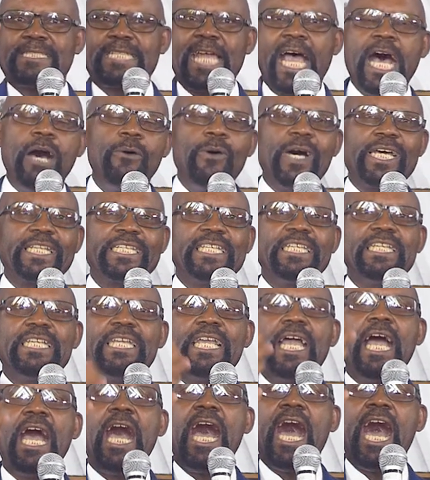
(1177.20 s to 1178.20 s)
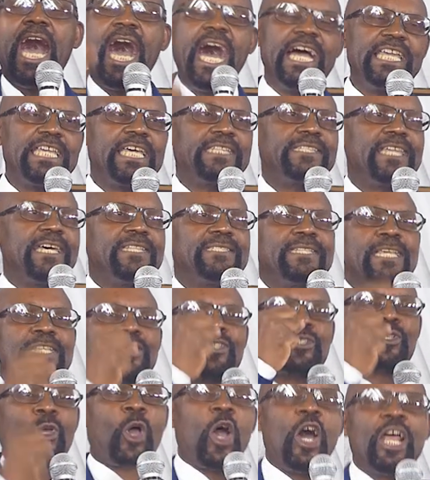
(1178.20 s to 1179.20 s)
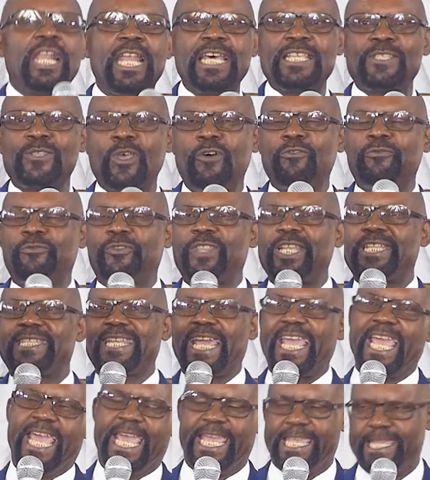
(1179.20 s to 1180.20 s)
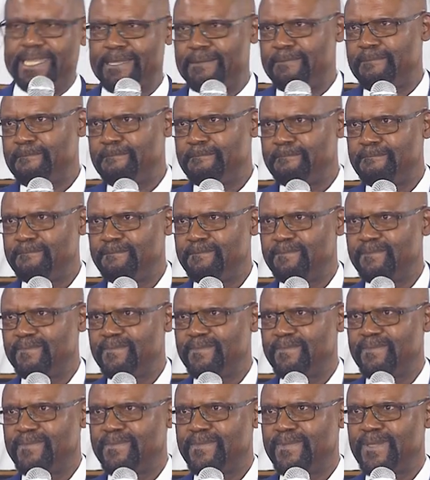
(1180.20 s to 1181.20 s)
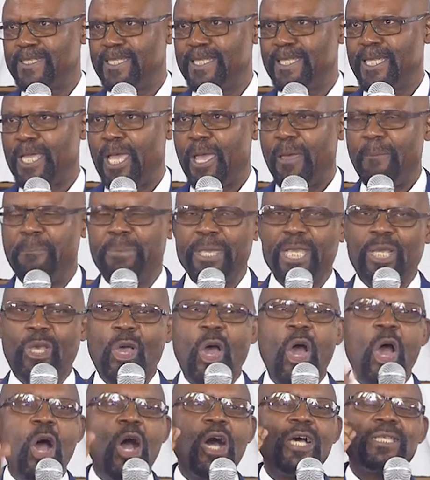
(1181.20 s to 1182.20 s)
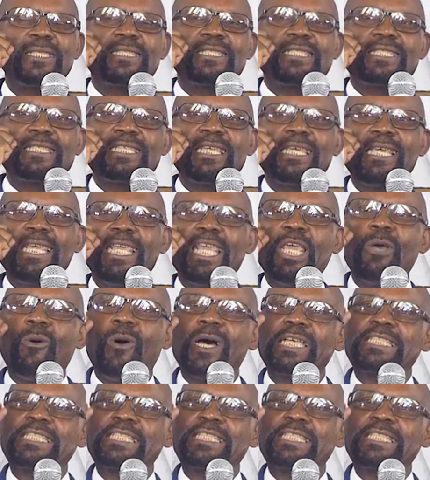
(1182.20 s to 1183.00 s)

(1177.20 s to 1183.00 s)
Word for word: towering higher than the scholars of the day because he